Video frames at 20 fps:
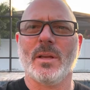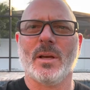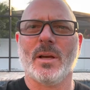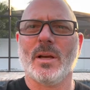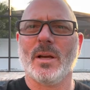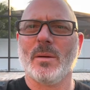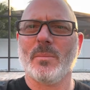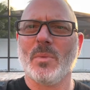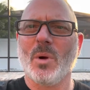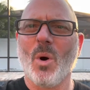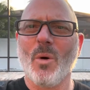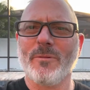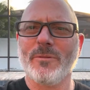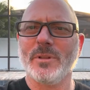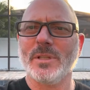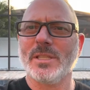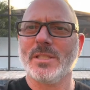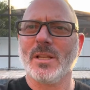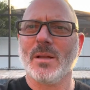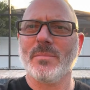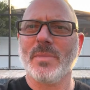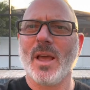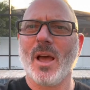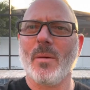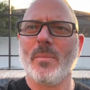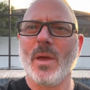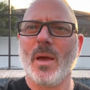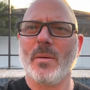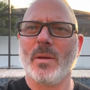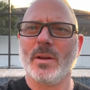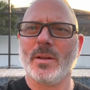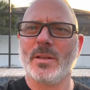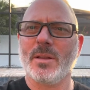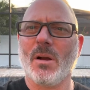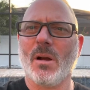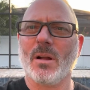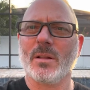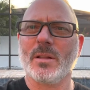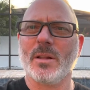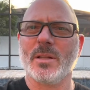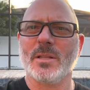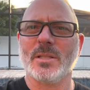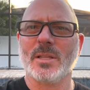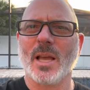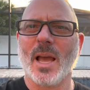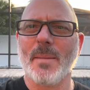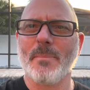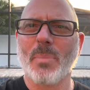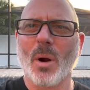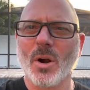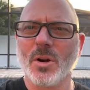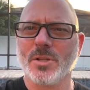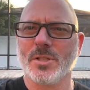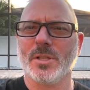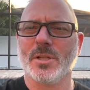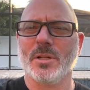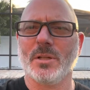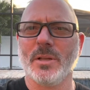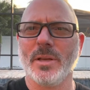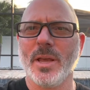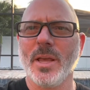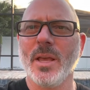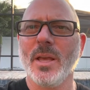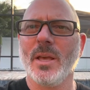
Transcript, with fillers: Um, hopefully someday I'll be able to talk to this guy personally,